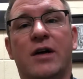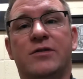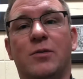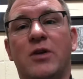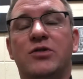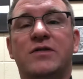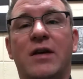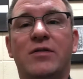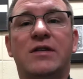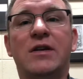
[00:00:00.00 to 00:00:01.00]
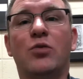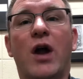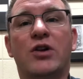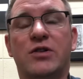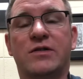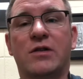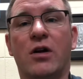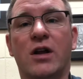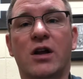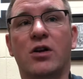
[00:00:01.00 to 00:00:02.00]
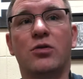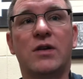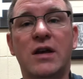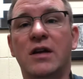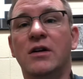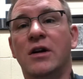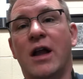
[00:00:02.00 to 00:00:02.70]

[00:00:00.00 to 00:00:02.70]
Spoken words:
So measure 17, we're actually starting in a new key,